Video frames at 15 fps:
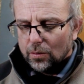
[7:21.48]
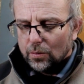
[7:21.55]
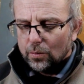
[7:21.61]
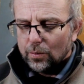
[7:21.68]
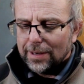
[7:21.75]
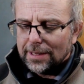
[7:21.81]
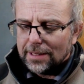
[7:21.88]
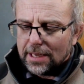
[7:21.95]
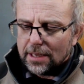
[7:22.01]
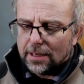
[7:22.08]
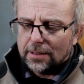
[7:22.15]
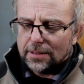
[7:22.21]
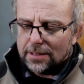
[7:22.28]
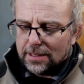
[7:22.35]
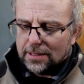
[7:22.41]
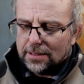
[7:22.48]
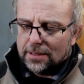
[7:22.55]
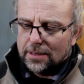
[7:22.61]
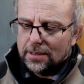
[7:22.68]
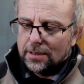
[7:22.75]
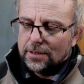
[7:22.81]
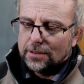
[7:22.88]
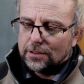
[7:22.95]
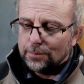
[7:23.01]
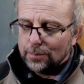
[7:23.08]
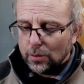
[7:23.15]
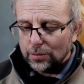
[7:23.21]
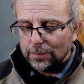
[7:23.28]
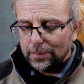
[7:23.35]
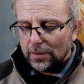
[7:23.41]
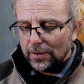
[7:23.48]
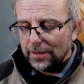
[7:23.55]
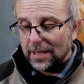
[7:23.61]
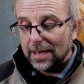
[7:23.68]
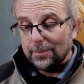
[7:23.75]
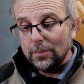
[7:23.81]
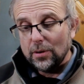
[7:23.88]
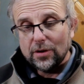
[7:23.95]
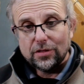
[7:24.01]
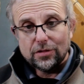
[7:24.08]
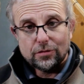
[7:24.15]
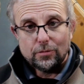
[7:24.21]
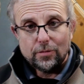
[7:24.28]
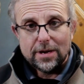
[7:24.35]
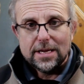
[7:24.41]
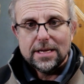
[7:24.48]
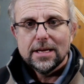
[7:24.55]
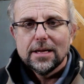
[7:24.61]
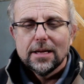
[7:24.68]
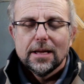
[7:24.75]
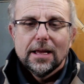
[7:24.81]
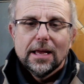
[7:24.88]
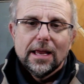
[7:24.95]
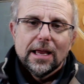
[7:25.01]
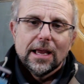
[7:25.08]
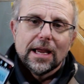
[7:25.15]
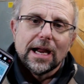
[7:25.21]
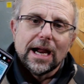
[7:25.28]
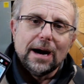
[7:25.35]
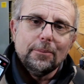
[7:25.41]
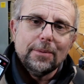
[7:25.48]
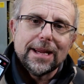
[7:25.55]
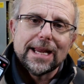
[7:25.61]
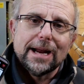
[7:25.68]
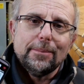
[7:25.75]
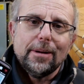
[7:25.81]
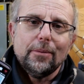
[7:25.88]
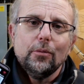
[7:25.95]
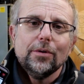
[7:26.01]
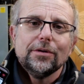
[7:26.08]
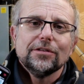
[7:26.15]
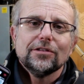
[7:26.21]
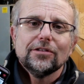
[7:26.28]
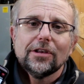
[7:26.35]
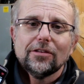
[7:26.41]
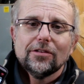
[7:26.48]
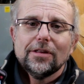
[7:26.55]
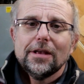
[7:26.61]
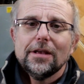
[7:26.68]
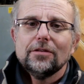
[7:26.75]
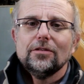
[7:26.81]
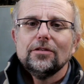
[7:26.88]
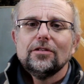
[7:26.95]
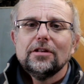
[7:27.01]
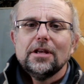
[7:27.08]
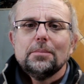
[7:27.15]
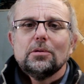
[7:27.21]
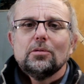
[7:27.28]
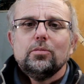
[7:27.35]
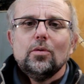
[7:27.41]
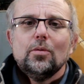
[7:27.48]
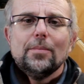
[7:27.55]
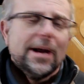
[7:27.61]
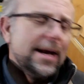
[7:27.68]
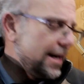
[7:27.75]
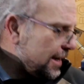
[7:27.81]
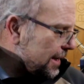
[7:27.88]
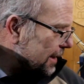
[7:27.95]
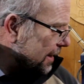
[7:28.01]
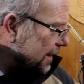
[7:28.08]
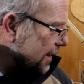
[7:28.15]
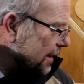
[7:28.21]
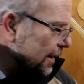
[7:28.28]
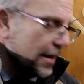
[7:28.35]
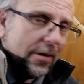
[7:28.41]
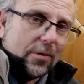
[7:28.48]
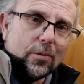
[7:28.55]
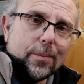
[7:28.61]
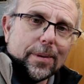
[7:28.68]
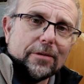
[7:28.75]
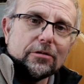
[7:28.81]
We now need to multiply that by 3, and we come up with 6,000 steps will be